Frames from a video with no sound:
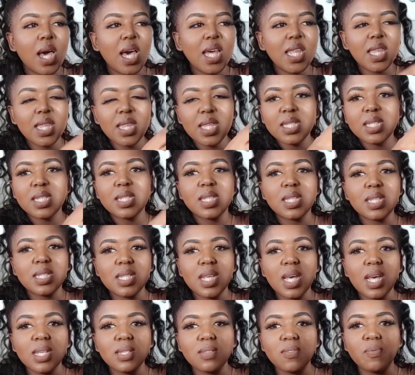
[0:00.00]
I think this is the
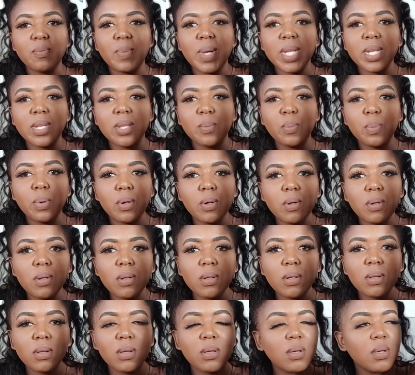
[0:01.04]
size of my nipple